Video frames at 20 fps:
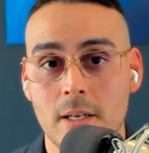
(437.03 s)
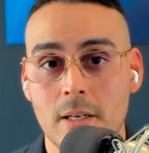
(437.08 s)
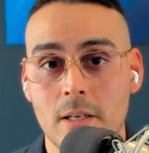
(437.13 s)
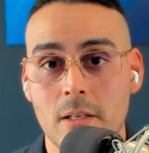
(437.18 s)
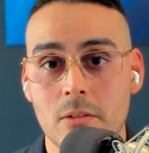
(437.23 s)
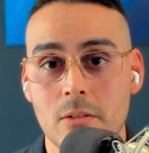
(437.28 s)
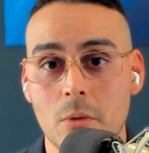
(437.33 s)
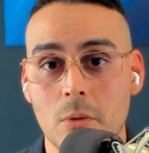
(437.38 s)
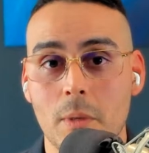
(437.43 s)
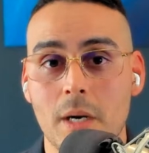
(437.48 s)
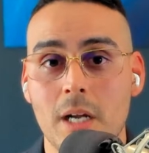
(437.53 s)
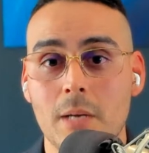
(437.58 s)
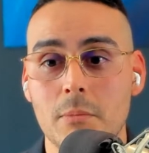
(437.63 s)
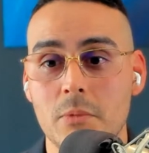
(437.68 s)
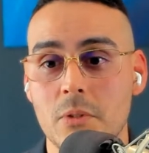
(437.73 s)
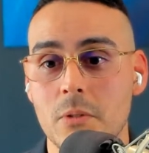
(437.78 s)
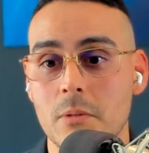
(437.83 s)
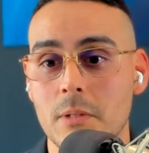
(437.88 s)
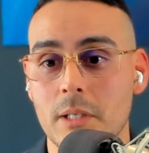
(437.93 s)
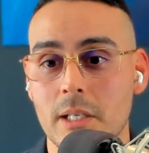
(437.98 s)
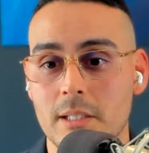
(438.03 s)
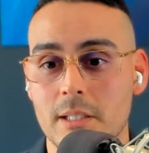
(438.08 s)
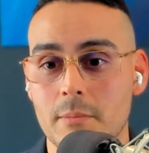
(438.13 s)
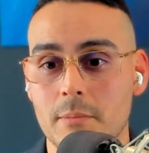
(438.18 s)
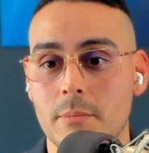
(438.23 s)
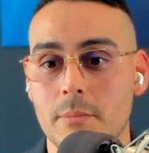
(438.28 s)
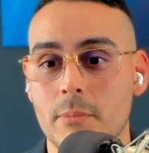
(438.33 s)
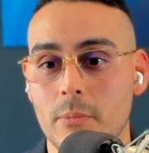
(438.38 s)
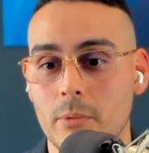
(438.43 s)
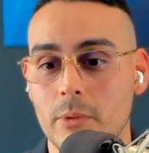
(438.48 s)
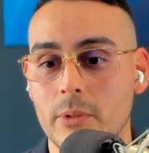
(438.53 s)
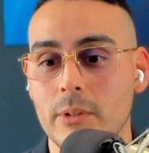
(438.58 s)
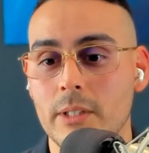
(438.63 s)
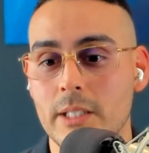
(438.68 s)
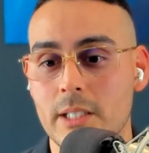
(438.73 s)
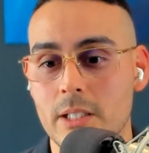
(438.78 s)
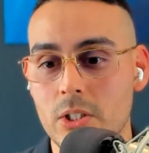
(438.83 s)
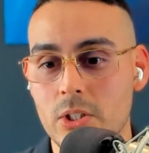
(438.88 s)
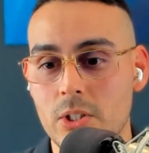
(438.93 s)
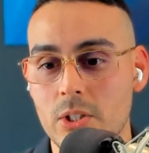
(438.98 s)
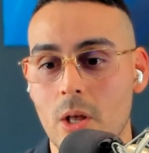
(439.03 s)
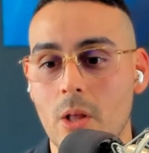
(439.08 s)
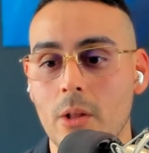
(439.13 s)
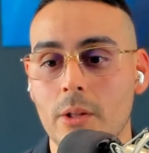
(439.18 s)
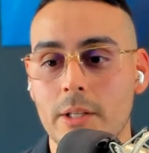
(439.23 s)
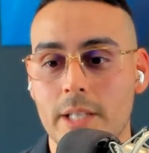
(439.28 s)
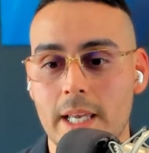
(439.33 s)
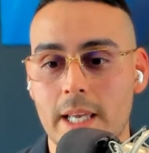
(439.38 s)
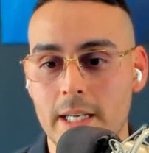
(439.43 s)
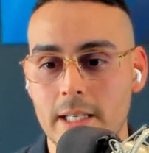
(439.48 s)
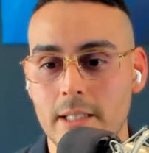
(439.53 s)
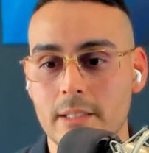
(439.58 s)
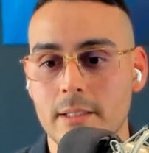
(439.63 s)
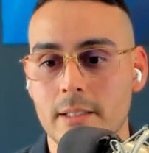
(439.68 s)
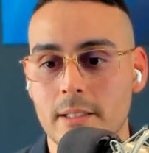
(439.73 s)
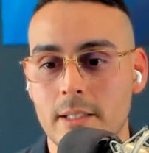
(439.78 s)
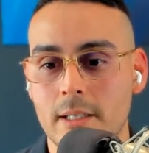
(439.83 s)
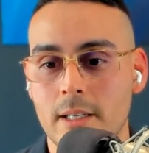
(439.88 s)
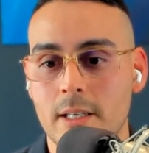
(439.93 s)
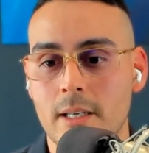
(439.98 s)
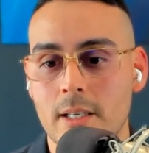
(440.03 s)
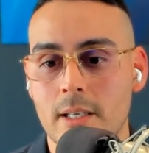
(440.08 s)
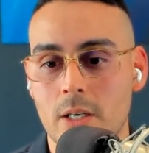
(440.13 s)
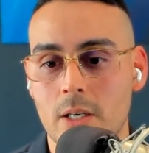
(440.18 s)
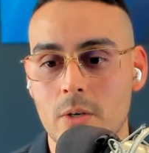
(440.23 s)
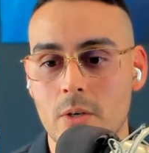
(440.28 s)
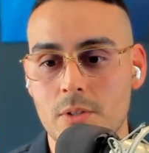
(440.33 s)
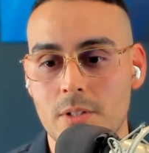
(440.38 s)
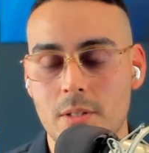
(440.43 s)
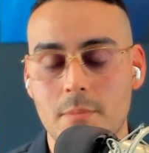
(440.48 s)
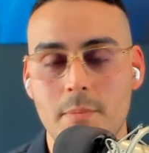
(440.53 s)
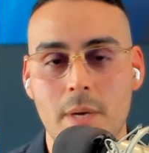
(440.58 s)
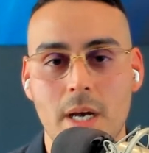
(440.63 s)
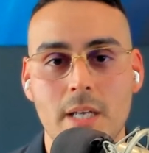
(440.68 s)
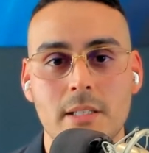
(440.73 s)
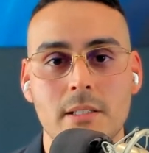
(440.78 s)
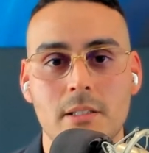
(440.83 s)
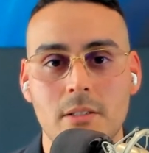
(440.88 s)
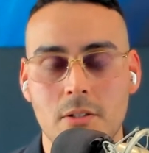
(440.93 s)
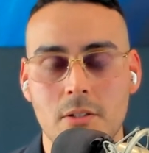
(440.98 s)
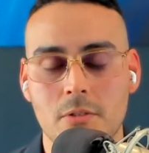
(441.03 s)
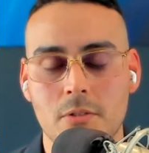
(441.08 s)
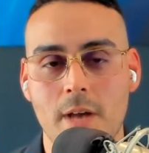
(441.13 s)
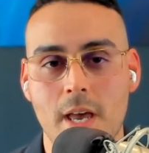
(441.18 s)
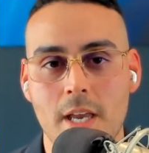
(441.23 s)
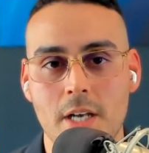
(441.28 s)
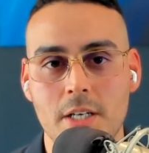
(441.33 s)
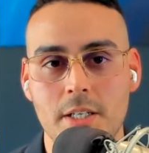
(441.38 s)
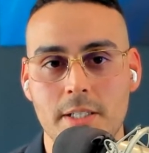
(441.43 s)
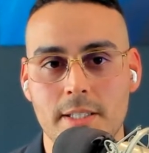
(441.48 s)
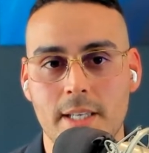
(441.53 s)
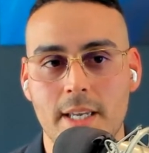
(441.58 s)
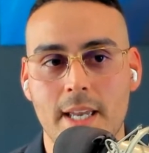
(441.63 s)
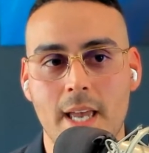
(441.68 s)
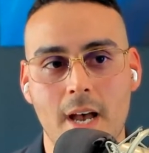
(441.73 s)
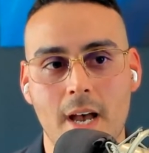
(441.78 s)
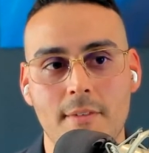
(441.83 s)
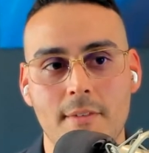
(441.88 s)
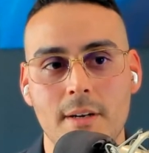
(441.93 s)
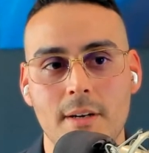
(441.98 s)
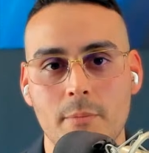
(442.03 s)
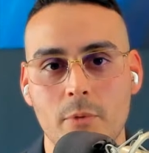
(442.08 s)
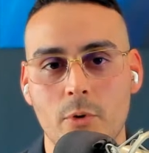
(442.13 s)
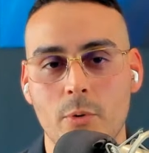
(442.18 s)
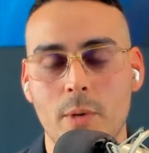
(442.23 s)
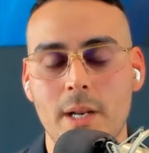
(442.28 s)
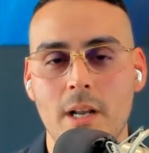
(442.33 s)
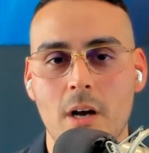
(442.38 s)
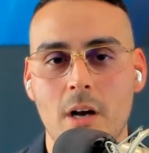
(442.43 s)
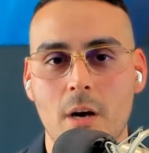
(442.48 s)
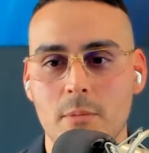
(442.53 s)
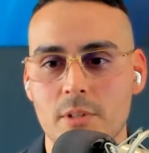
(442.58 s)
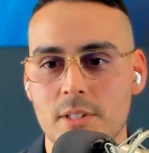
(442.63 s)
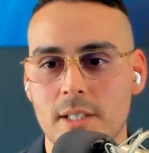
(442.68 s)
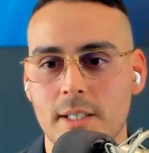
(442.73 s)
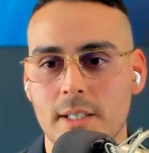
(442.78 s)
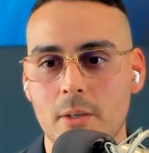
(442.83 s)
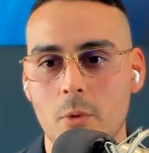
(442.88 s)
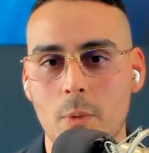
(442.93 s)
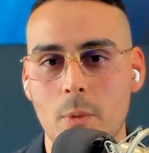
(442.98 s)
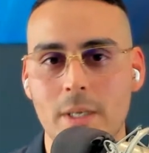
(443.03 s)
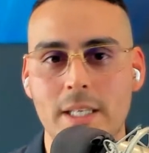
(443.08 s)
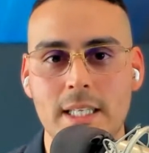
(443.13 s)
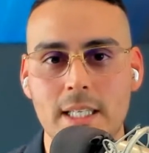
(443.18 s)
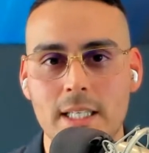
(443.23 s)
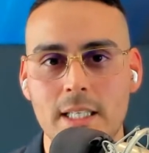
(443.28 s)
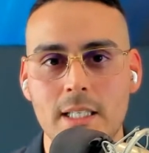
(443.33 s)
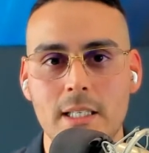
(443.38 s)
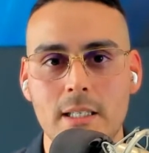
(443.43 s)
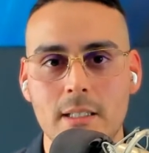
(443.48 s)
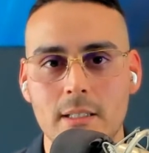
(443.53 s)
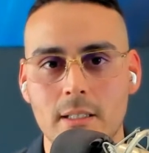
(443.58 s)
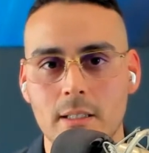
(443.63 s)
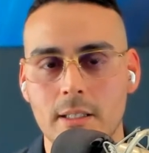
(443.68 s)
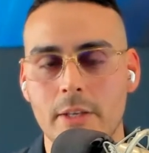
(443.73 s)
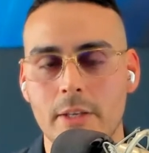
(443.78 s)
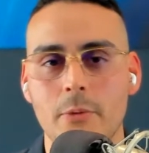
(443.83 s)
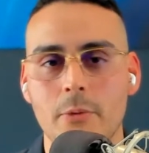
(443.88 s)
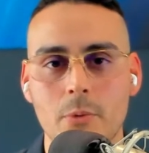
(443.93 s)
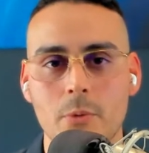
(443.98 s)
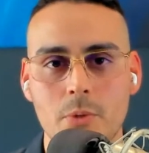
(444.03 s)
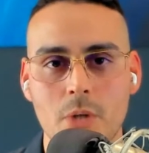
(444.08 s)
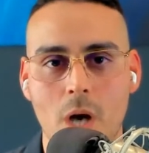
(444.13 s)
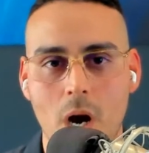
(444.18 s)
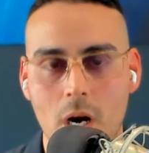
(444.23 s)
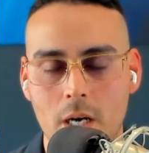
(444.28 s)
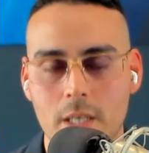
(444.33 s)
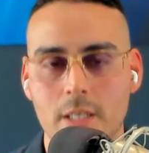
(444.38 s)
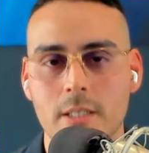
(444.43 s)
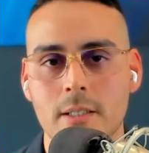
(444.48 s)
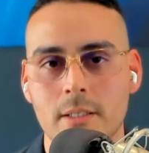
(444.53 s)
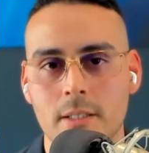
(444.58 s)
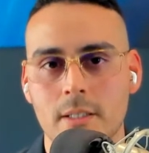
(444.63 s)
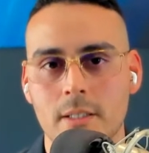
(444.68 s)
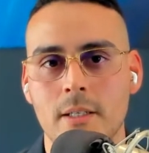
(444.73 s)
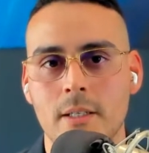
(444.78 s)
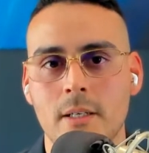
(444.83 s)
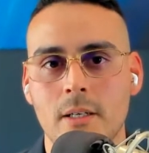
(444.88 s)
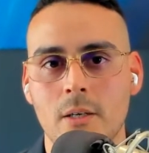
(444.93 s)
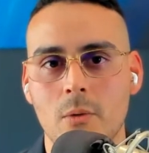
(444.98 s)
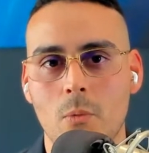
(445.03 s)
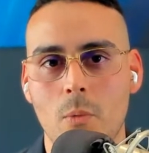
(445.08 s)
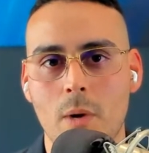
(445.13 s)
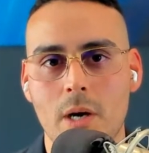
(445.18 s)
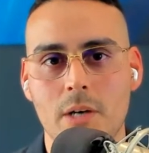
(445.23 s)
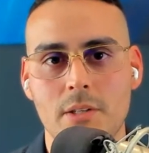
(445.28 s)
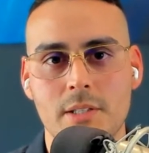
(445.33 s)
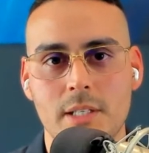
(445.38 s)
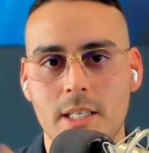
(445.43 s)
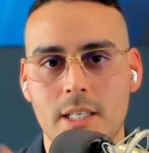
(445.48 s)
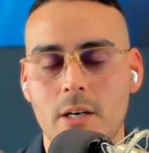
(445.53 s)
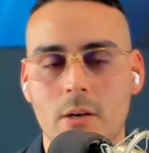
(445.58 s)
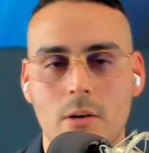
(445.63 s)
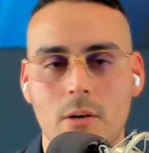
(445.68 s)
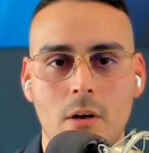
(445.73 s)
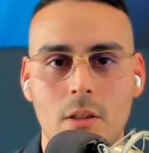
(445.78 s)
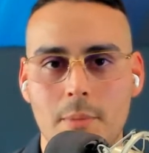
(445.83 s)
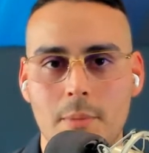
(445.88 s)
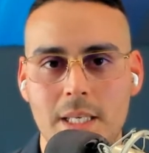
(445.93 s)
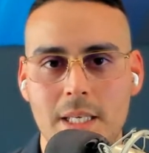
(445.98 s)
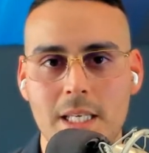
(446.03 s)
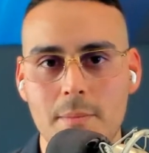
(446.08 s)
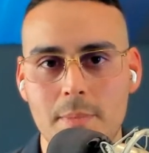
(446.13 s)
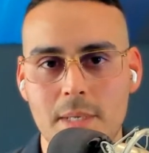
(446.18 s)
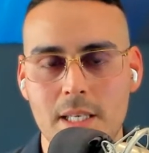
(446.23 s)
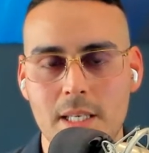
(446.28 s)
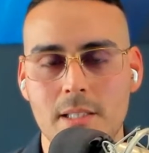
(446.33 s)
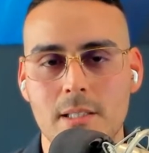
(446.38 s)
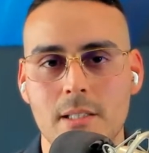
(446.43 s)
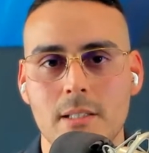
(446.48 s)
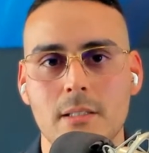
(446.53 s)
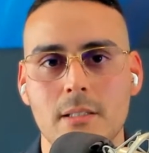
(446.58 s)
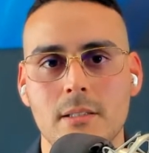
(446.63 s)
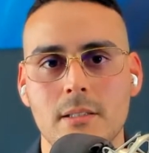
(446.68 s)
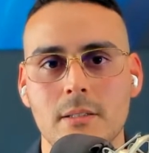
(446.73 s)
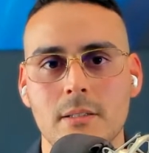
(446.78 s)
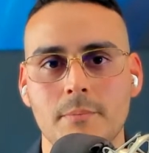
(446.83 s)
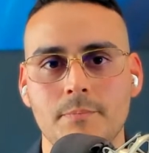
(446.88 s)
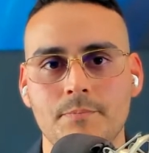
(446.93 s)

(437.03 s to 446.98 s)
So what I'm doing is I'm really consolidating. Here's the best strategies I have, and I'm creating almost like a wiki click-through doc where it's like here are all the key pieces.